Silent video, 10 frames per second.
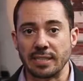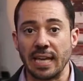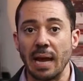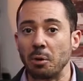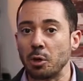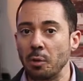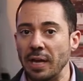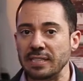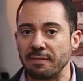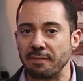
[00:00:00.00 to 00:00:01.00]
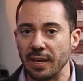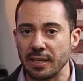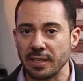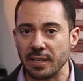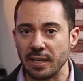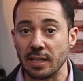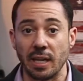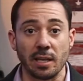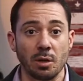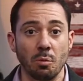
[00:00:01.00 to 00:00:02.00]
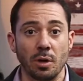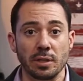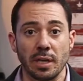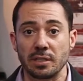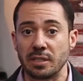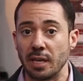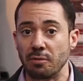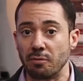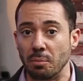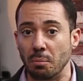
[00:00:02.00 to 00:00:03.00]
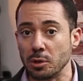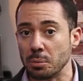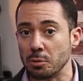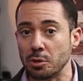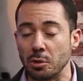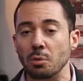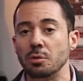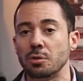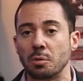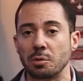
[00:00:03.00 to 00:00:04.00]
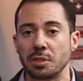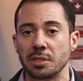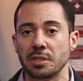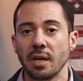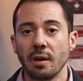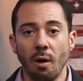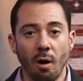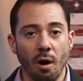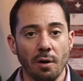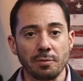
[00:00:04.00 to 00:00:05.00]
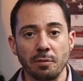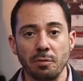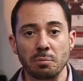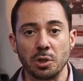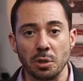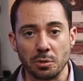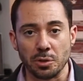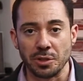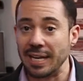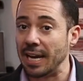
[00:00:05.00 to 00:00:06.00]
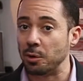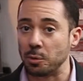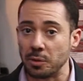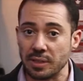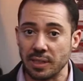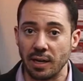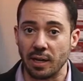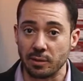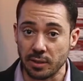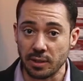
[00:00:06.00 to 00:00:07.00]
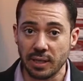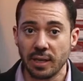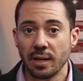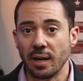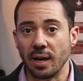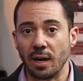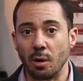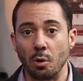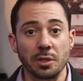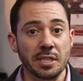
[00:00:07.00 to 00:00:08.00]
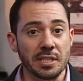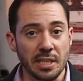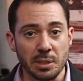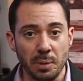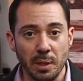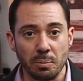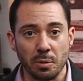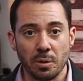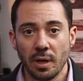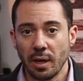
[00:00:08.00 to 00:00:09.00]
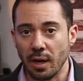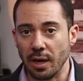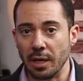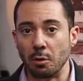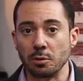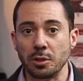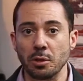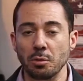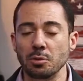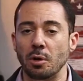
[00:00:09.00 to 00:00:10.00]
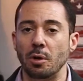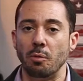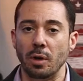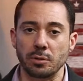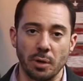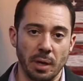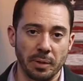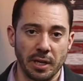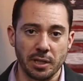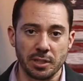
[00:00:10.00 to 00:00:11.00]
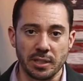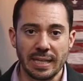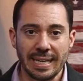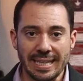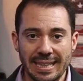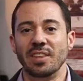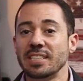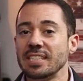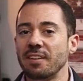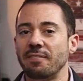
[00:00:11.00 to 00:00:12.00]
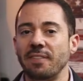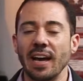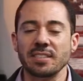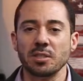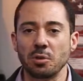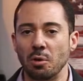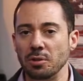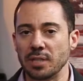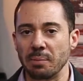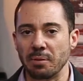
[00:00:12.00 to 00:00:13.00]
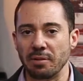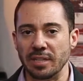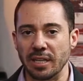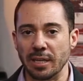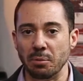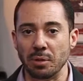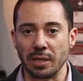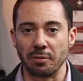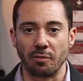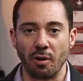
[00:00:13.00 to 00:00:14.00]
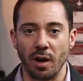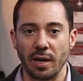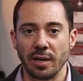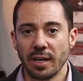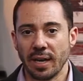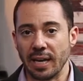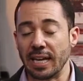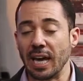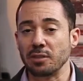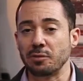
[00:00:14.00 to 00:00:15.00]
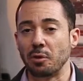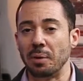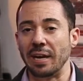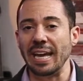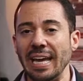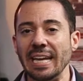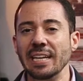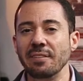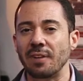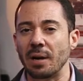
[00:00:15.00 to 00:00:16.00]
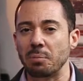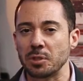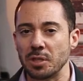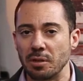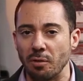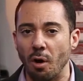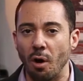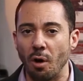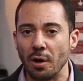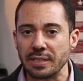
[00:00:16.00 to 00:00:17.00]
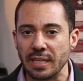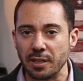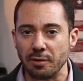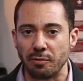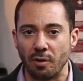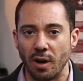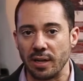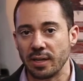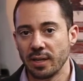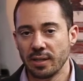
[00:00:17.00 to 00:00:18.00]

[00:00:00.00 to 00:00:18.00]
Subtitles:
scammer creates a fake identity, likely one that's taken from multiple stolen sources, often from children, elderly, or deceased people, in order to use on a rental application. This is the fastest growing type of identity related fraud and accounts for about 85% of all identity fraud.